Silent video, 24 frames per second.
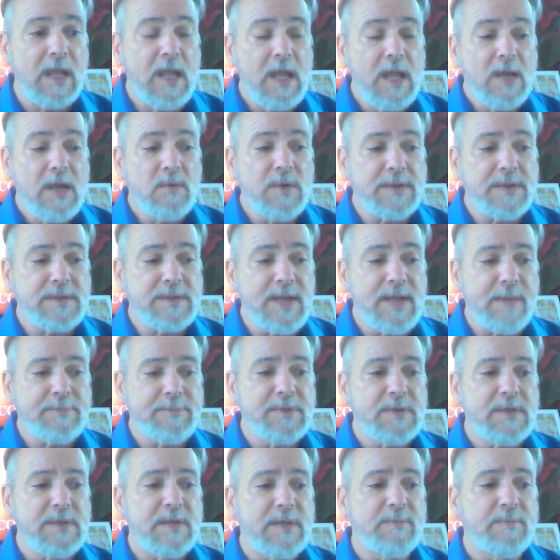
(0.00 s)
With
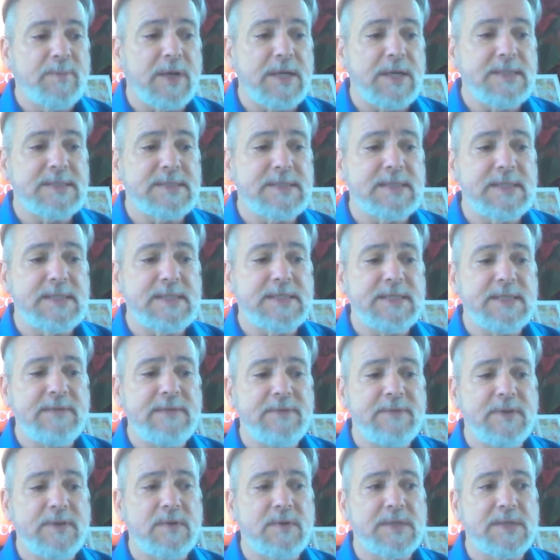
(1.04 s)
Neptune in Pisces,
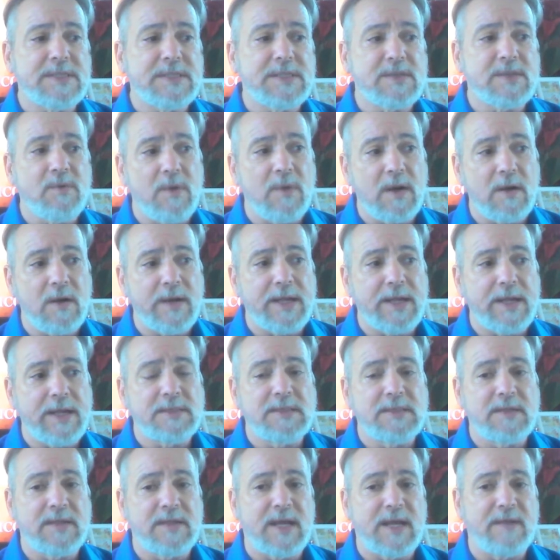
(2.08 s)
even though it's squaring
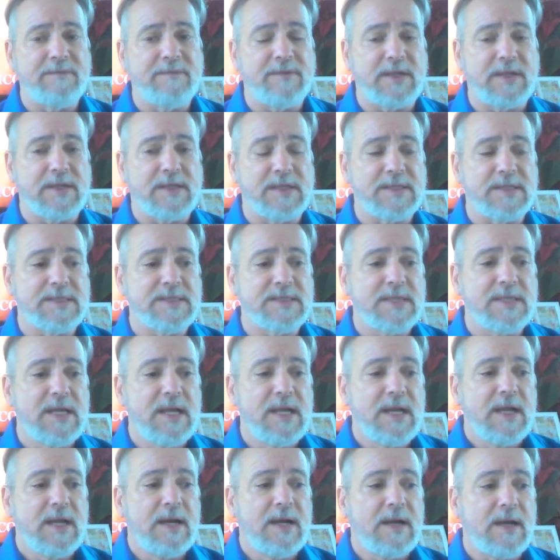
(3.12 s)
to that Venus,
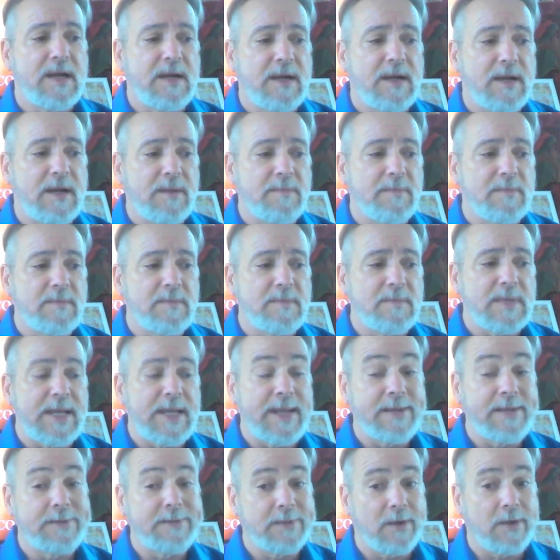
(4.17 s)

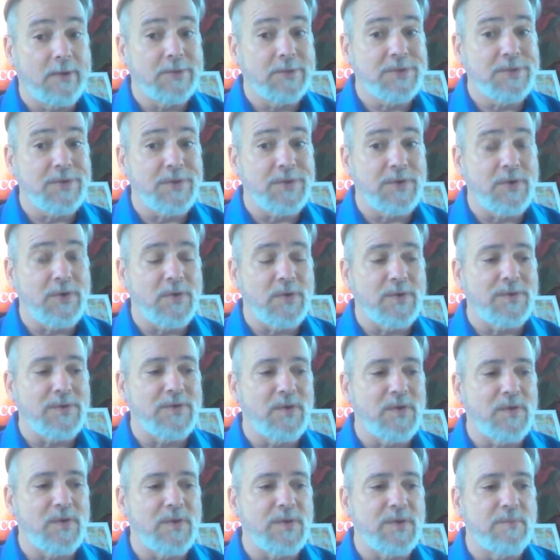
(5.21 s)
and also the north
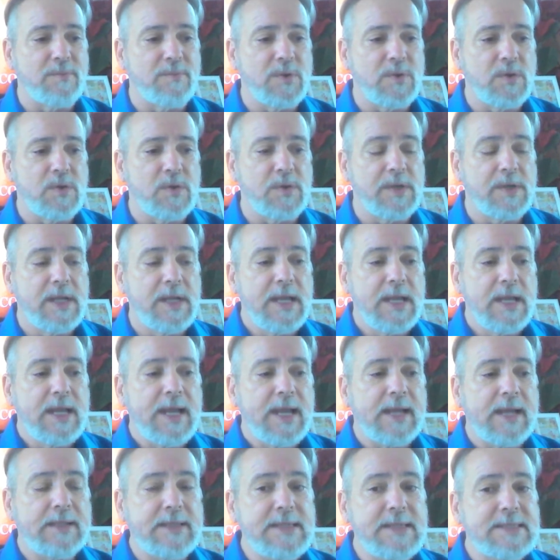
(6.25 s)
node of the moon,
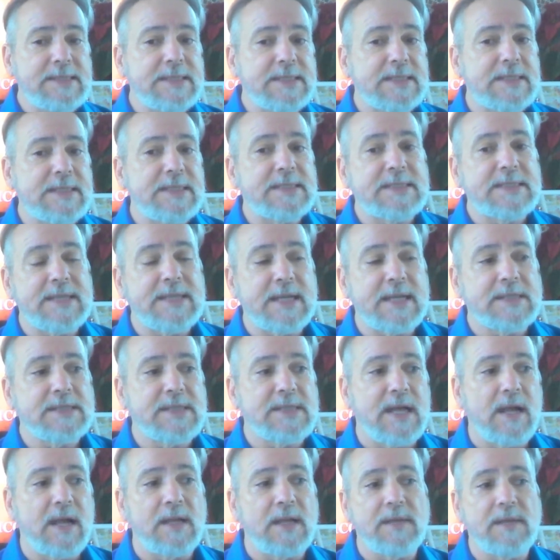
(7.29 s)
at least it is
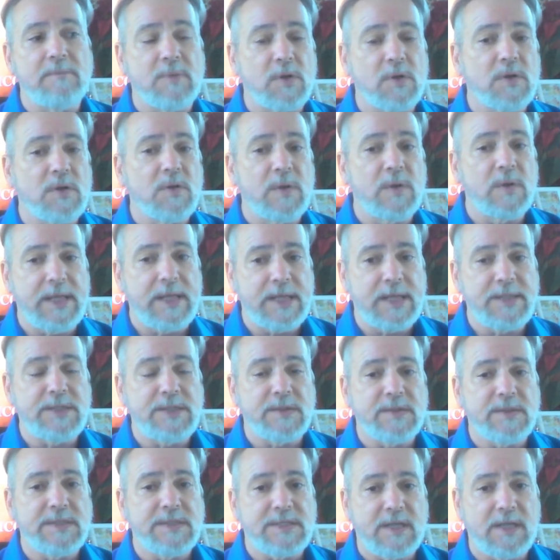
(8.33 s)
sextiling Mercury in
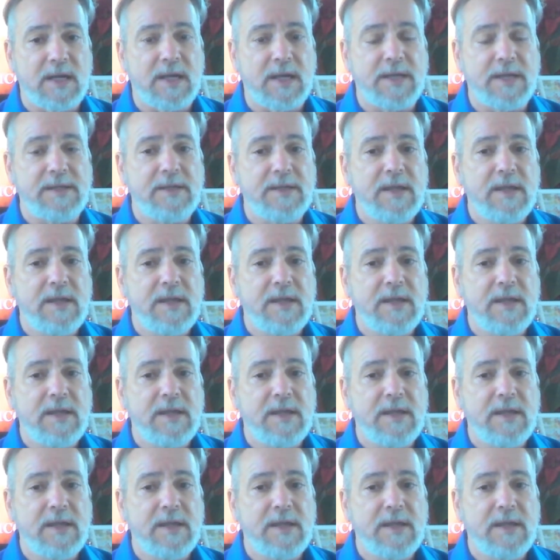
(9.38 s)
your sign.